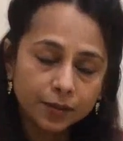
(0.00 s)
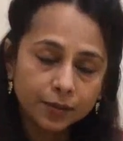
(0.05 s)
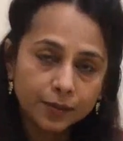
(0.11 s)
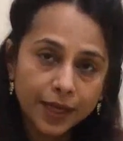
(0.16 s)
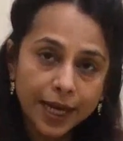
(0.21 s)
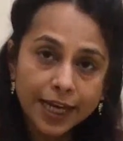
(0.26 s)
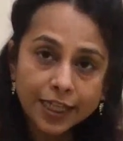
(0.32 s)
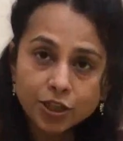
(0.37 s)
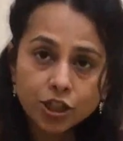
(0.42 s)

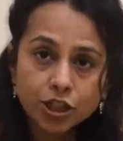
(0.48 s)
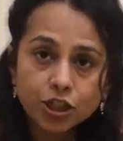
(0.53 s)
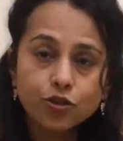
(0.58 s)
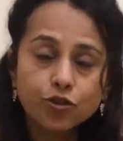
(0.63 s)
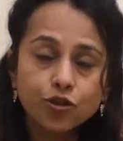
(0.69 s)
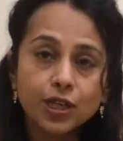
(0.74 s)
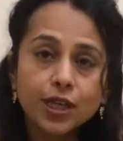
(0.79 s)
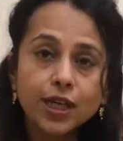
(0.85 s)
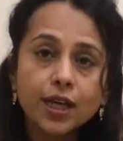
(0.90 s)

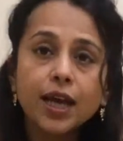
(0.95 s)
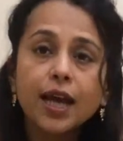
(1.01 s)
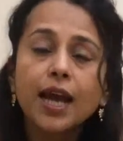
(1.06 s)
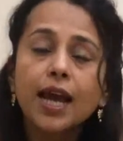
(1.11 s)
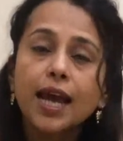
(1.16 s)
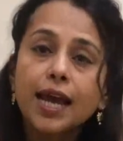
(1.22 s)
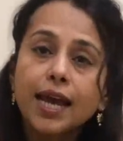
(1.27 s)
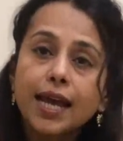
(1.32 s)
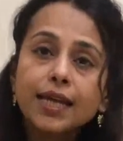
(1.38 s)
HSG
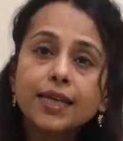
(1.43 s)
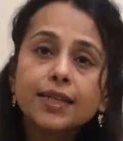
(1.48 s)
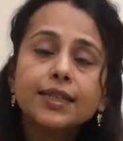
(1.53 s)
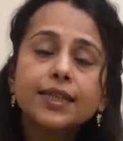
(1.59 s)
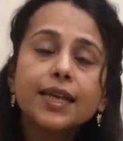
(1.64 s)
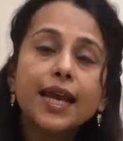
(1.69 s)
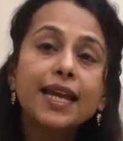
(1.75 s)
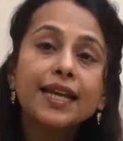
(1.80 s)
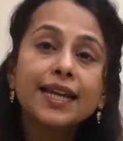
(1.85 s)
is
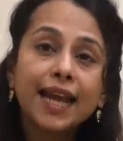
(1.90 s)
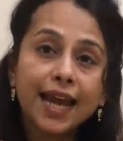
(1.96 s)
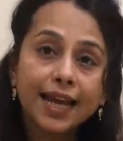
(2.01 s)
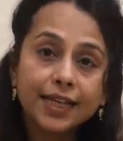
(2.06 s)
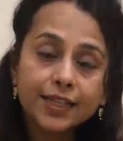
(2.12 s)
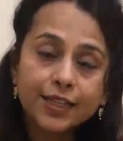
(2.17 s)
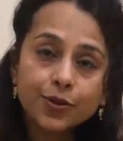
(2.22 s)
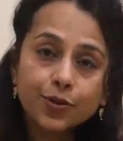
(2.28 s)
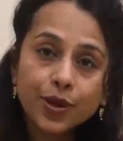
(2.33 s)
an
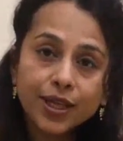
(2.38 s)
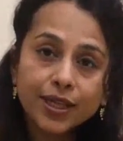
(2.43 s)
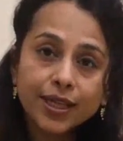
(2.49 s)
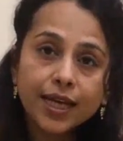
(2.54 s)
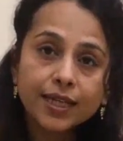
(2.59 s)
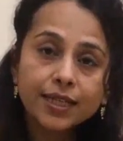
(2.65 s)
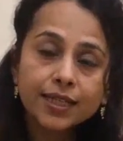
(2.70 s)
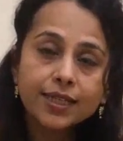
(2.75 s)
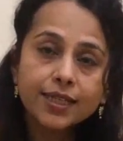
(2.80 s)
X-ray
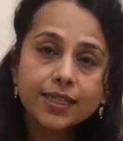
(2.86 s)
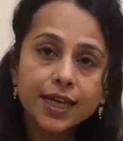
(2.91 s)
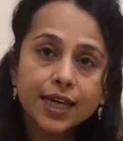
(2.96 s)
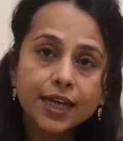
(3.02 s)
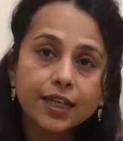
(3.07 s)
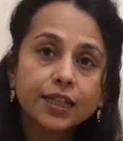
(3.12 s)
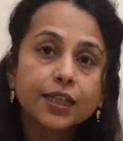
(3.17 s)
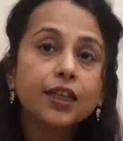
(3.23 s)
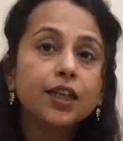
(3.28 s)
that is
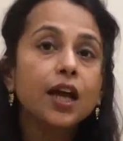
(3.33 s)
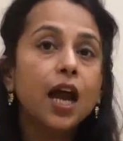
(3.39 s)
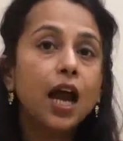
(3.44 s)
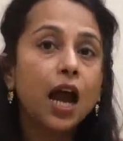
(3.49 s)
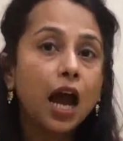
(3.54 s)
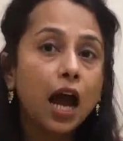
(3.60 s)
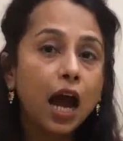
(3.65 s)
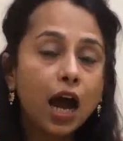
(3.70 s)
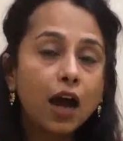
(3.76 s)
taken
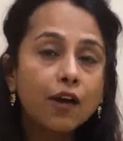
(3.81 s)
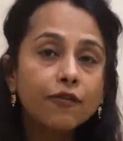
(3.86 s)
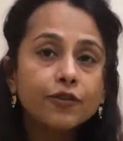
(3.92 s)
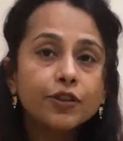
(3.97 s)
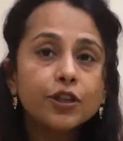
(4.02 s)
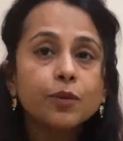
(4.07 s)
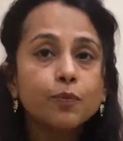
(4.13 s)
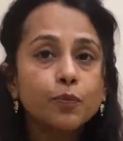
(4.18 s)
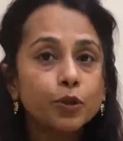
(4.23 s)
after
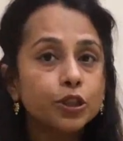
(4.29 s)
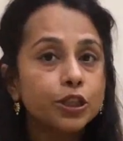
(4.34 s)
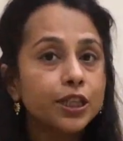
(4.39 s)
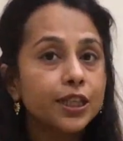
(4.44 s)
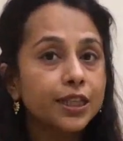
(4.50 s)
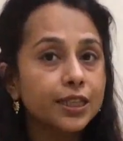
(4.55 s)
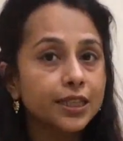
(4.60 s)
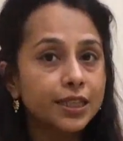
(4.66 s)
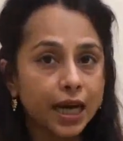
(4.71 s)

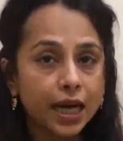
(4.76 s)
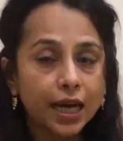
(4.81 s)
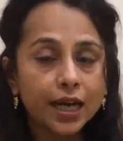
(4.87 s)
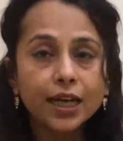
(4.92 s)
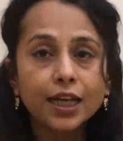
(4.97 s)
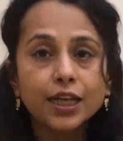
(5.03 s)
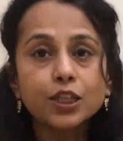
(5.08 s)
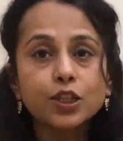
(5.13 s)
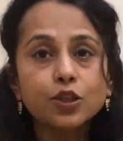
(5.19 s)
pushing dye
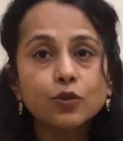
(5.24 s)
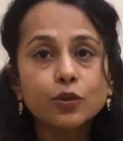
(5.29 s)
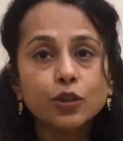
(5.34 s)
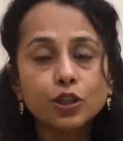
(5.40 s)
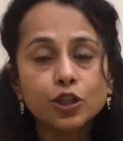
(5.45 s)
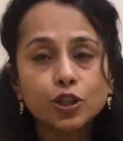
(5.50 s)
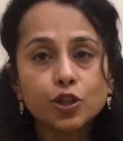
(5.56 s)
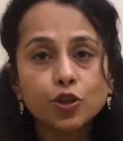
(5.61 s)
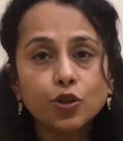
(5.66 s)
into the
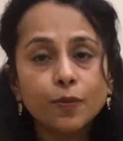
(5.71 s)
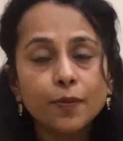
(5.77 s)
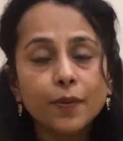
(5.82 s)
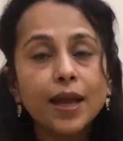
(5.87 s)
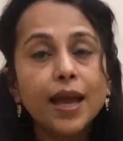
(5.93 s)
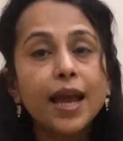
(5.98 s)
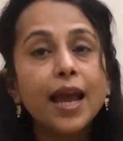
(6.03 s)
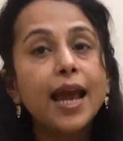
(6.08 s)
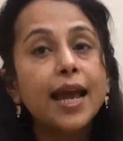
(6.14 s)
tube,
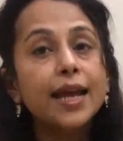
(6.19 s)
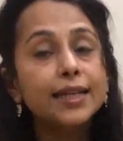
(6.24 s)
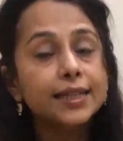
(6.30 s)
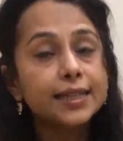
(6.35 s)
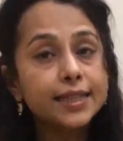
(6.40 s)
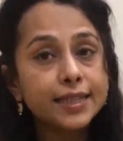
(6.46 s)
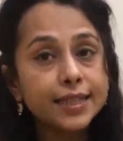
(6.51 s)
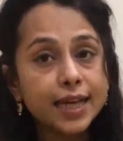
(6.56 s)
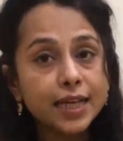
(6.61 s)
and it
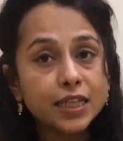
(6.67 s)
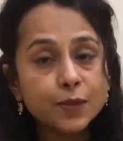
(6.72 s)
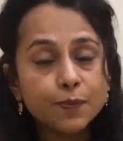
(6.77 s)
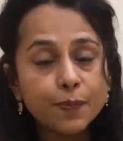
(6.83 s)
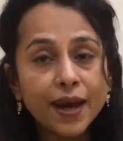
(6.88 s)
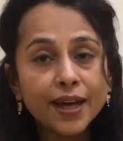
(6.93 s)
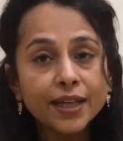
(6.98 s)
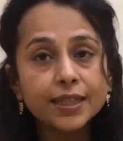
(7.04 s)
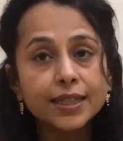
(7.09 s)
is
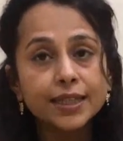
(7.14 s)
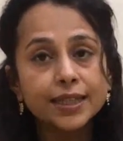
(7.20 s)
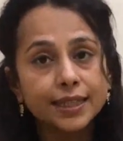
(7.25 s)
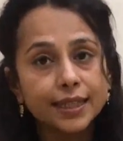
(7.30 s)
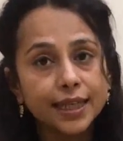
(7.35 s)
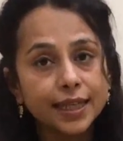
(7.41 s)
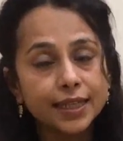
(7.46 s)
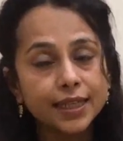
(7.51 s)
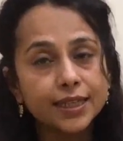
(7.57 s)
expected
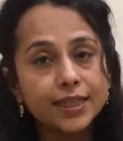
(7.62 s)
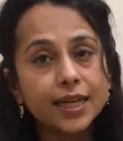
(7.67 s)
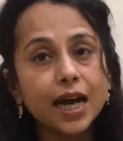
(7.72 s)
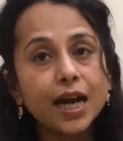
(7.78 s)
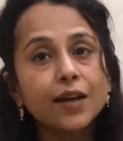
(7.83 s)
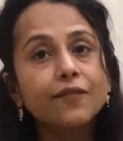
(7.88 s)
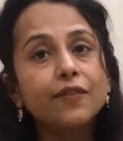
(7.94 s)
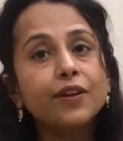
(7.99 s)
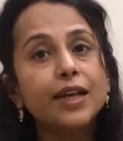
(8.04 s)
that the
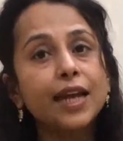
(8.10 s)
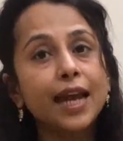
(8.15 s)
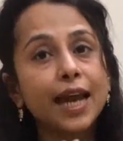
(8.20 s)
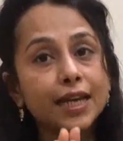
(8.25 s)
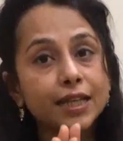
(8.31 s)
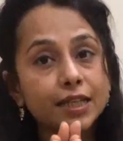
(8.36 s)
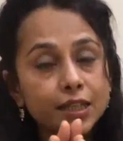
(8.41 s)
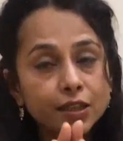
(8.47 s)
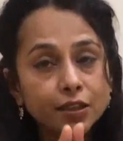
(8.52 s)
dye will
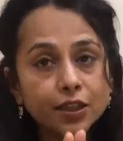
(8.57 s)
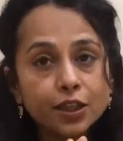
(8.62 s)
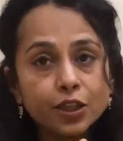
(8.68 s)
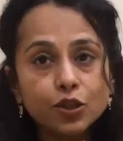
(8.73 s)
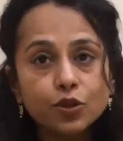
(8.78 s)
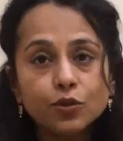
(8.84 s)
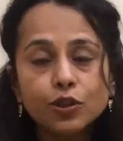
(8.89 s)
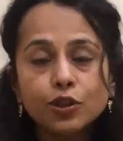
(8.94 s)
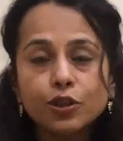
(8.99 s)
enter
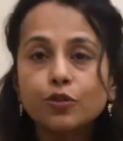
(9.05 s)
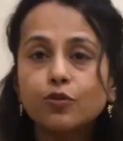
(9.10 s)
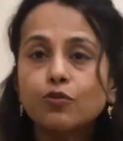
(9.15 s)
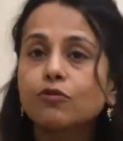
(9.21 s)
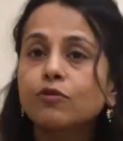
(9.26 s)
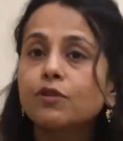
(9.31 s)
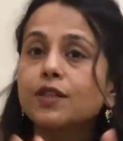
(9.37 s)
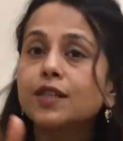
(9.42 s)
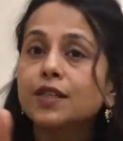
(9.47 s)
into the
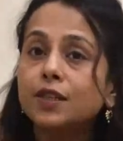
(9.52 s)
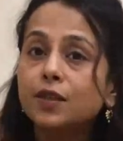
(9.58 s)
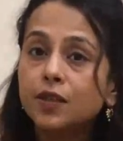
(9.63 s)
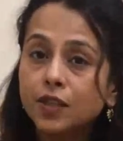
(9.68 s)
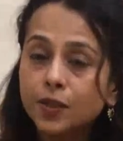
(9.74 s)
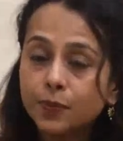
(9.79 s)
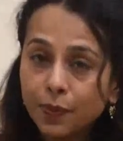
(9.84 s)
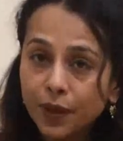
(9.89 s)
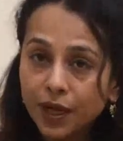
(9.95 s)
uterus,
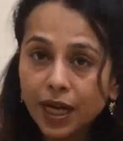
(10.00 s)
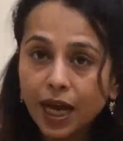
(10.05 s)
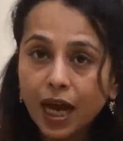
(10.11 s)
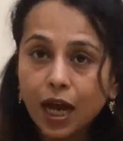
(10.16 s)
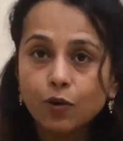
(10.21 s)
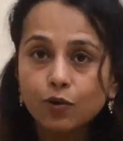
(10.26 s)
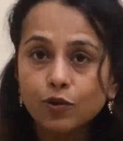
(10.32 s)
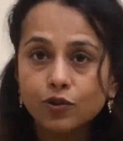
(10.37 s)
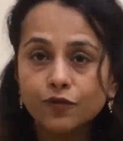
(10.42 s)
spill
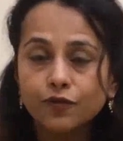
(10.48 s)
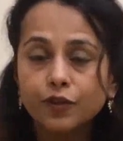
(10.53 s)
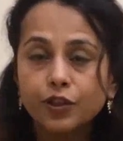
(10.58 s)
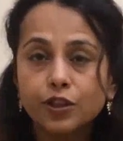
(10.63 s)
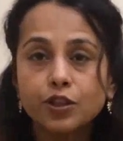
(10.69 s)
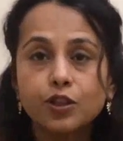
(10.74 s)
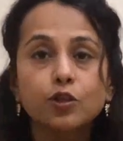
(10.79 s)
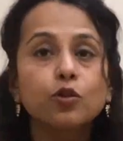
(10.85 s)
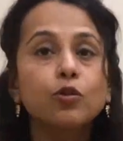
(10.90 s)
out of the
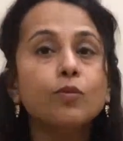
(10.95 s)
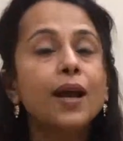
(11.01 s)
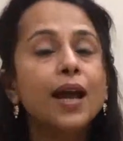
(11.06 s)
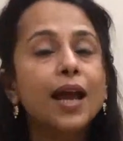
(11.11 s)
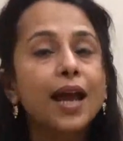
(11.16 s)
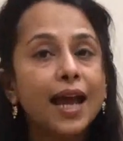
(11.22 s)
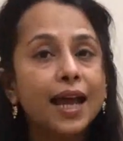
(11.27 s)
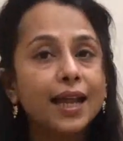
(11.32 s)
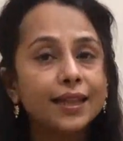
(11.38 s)
tube,
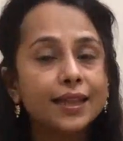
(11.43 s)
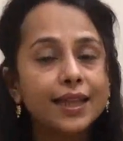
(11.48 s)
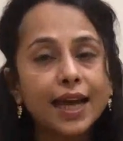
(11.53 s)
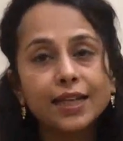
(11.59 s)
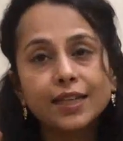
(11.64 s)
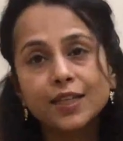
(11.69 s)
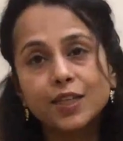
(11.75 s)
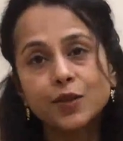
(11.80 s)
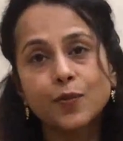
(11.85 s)
and that
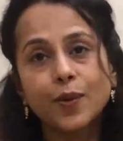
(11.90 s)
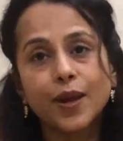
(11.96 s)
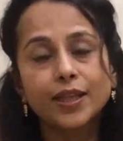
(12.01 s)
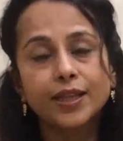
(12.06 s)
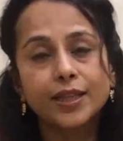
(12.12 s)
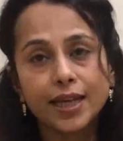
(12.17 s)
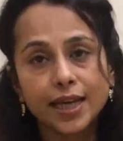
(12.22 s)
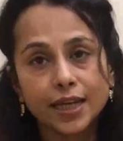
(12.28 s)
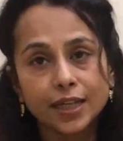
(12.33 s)
is when
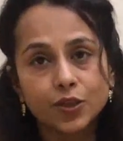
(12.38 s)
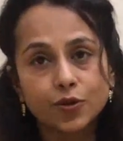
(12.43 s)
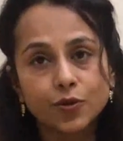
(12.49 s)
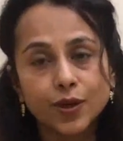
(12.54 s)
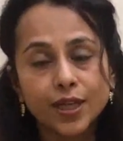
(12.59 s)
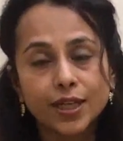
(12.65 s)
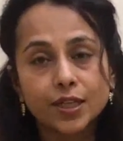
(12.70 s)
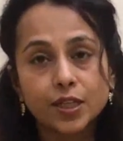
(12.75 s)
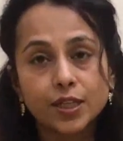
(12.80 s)
the X-ray
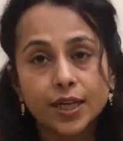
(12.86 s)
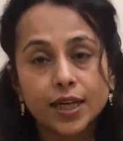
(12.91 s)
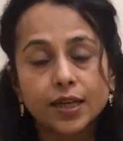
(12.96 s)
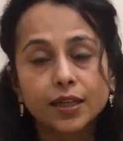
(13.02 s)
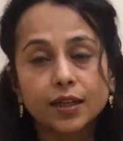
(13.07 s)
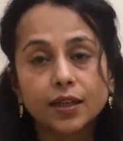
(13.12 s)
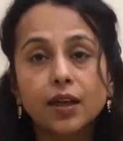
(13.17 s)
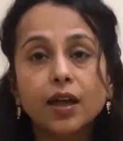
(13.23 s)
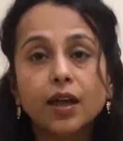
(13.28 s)
is taken.